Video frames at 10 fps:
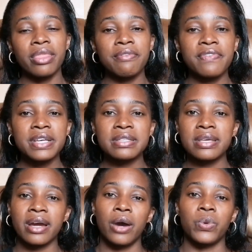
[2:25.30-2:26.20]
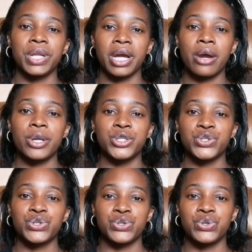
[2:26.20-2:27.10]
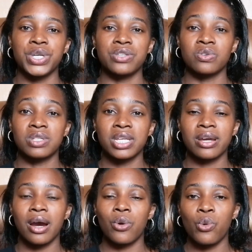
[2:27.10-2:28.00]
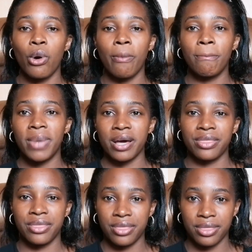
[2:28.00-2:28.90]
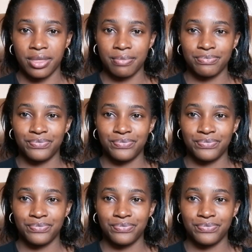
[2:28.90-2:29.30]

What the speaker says: the first thing I would encourage you to do is to take a warm bath.